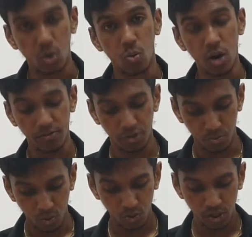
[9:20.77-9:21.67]
One of the
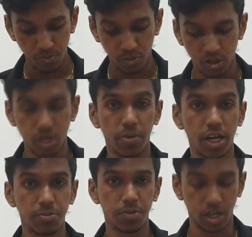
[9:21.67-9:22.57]
most important
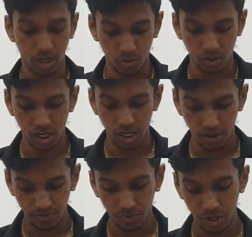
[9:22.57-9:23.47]
management accounting
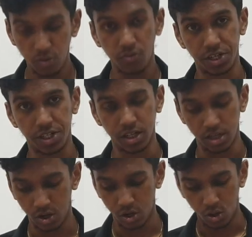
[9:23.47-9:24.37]
innovation
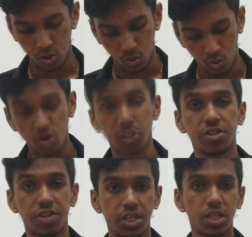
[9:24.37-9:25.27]
was the
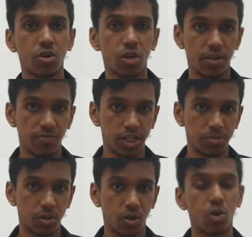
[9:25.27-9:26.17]
return on
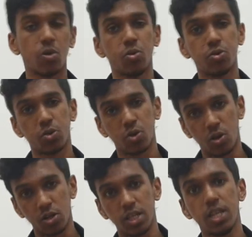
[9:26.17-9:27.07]
investment, or also
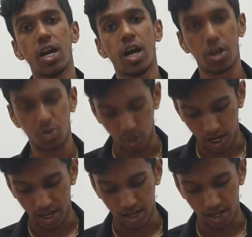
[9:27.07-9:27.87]
called the ROI.